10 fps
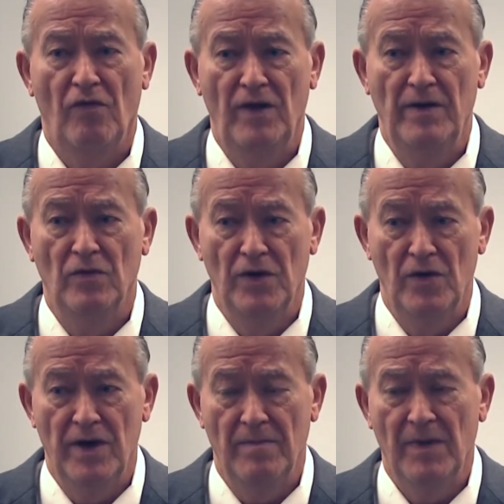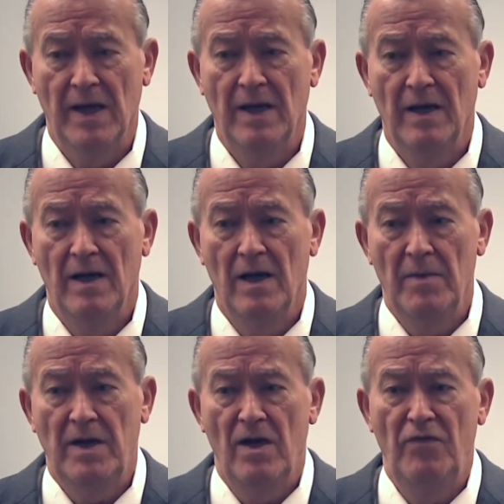of legal duty.
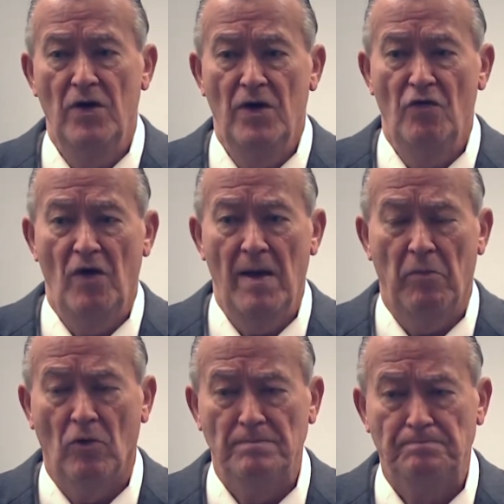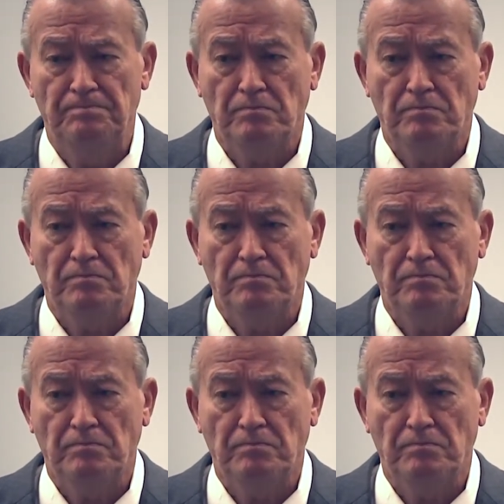Let me give you an example.